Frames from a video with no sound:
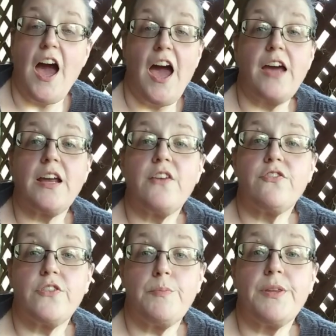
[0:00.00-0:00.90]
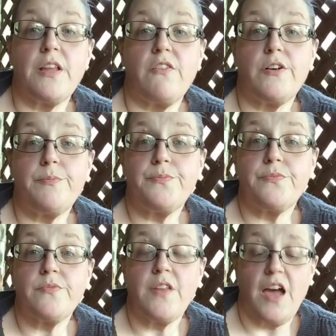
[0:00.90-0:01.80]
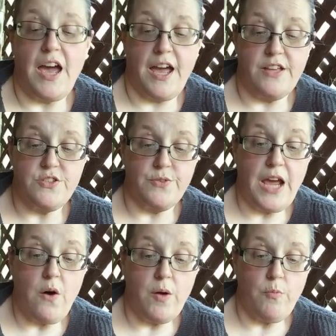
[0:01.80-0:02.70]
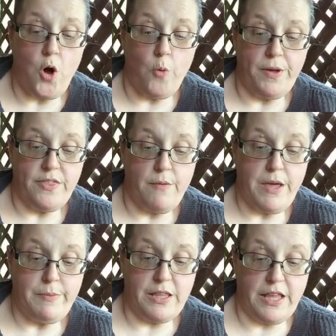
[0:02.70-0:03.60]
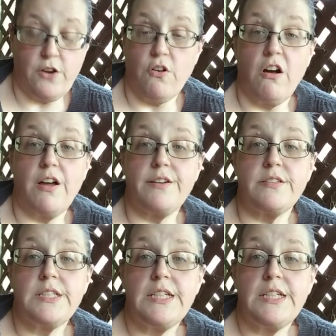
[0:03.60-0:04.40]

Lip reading: and I flip and love them. And so now I'm hoping that maybe later on,